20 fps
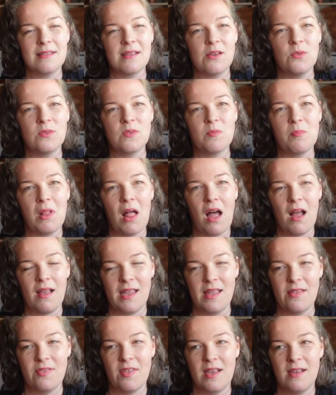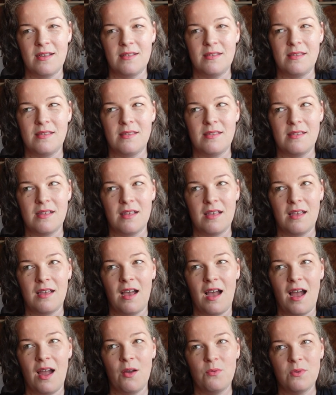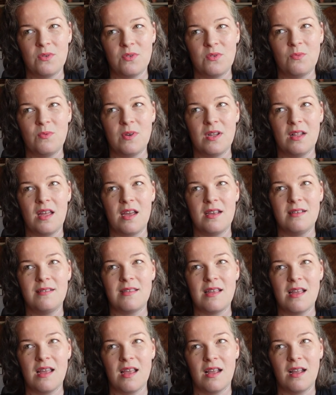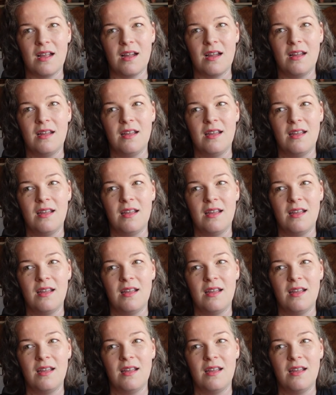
I was blocking this, I was realizing,